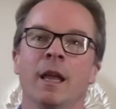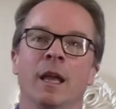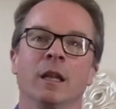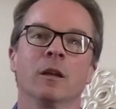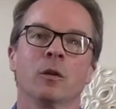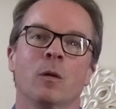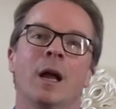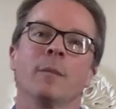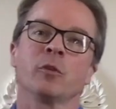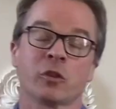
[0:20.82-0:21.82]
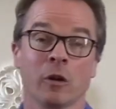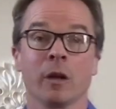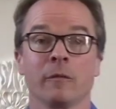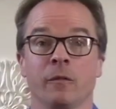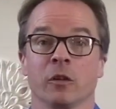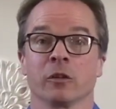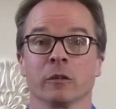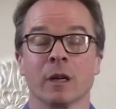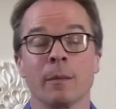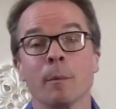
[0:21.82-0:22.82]
Hello, I'm Shawn
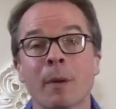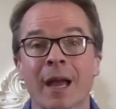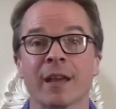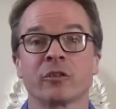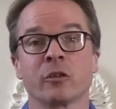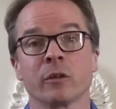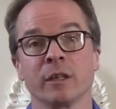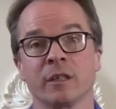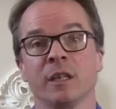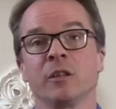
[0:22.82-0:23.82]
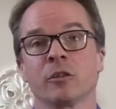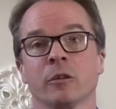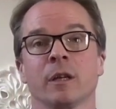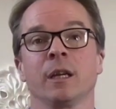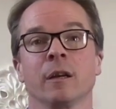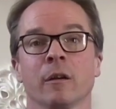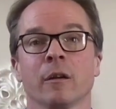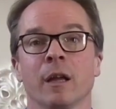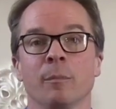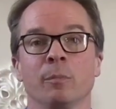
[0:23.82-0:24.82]
Fisher, and I'm the pastor and teacher
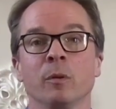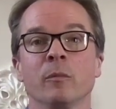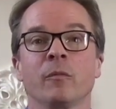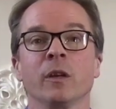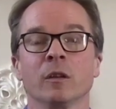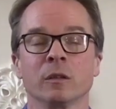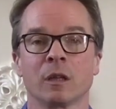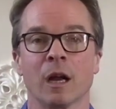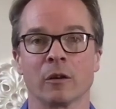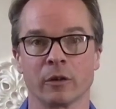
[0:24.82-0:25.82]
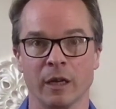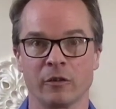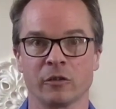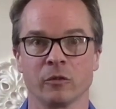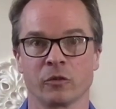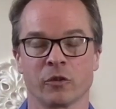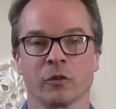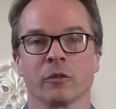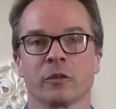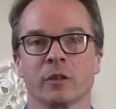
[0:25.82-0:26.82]
here at Bloomfield Congregational
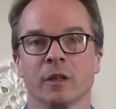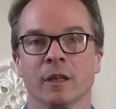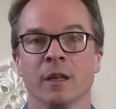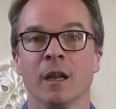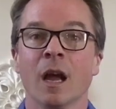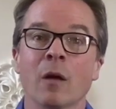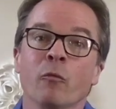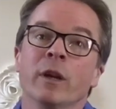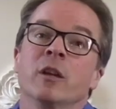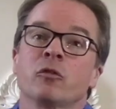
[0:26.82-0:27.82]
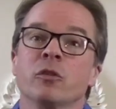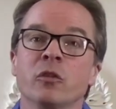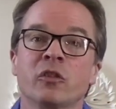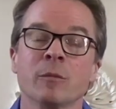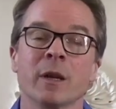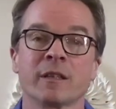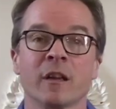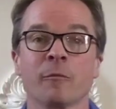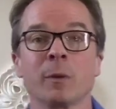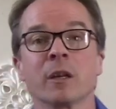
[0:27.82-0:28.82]
Church. I'm reintroducing
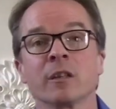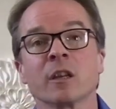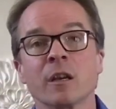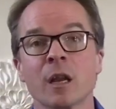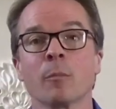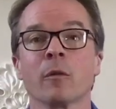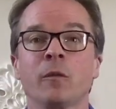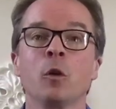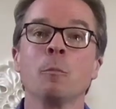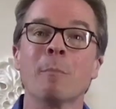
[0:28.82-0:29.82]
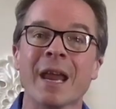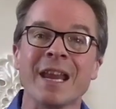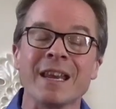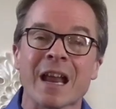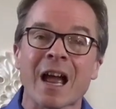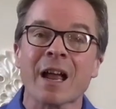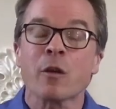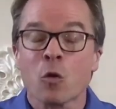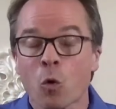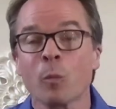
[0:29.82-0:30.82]
myself because a number of you may
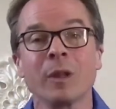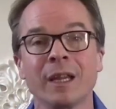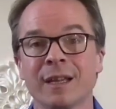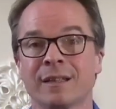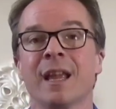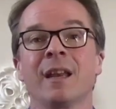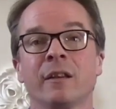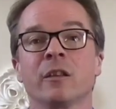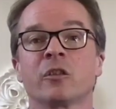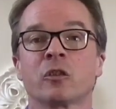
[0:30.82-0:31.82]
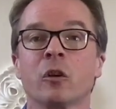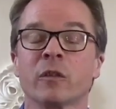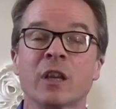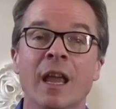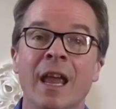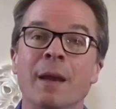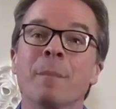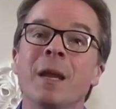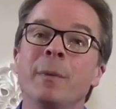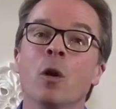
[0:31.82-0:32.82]
not normally attend this service and
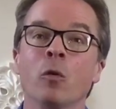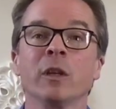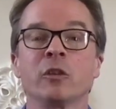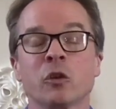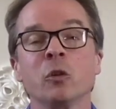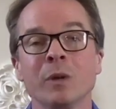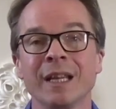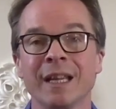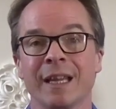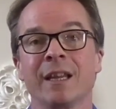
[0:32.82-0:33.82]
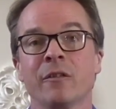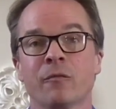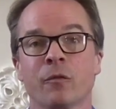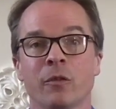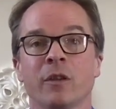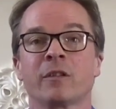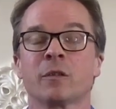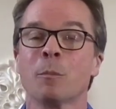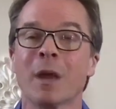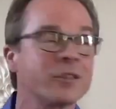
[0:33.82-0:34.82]
may be only tuning in for this
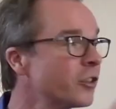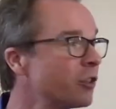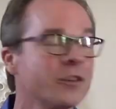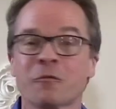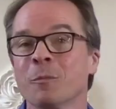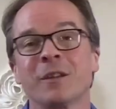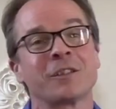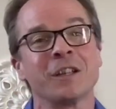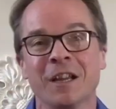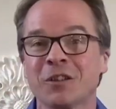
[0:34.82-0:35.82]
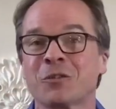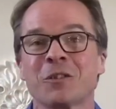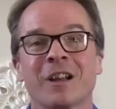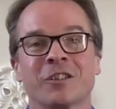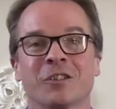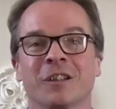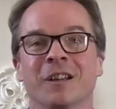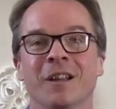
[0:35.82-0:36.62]
message and have missed the introduction,